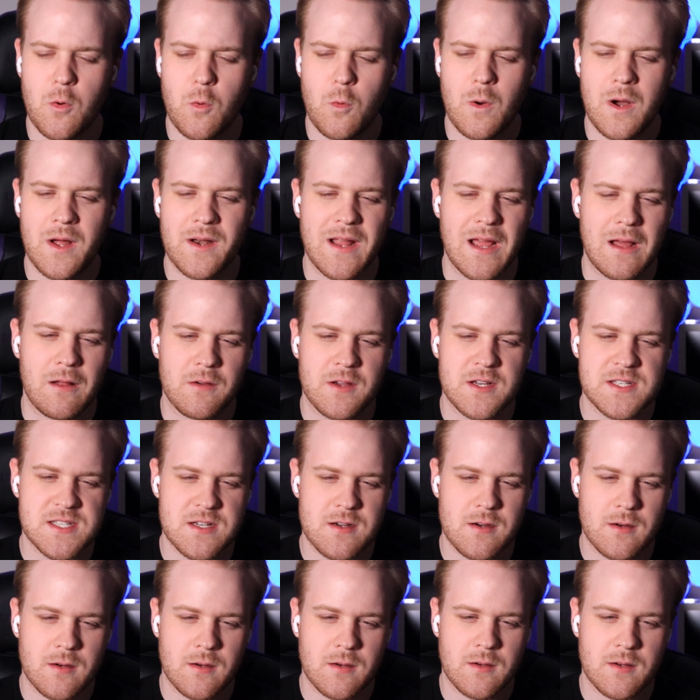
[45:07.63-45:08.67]
Juan
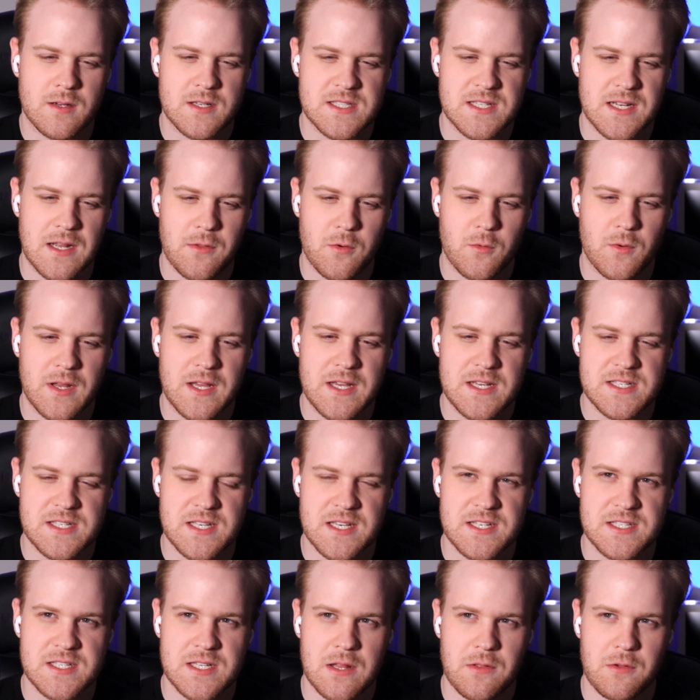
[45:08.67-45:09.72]
Alcazar is another mm-hmm. one. He's
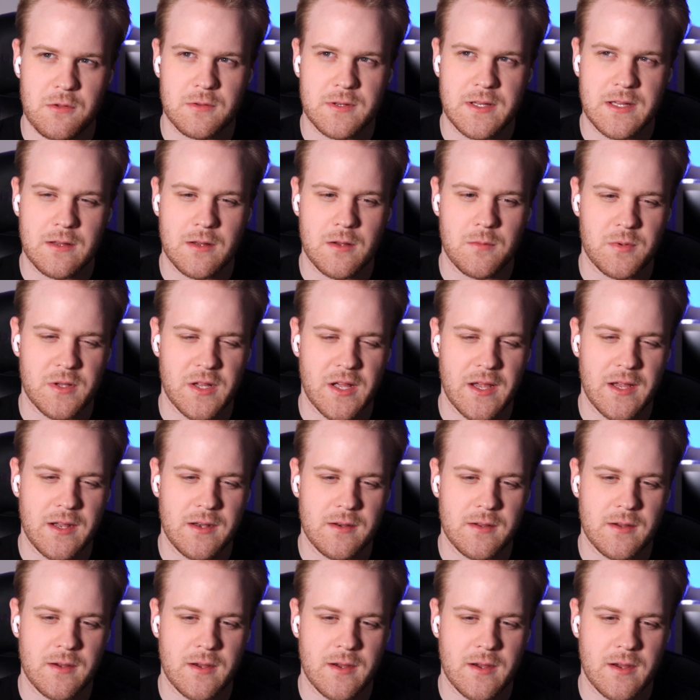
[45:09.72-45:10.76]
he's another legally
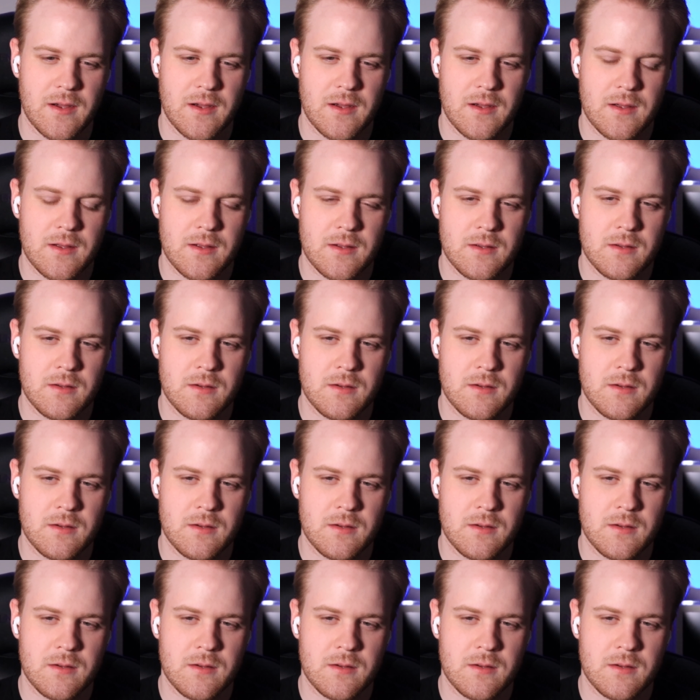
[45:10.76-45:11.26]
blind uh,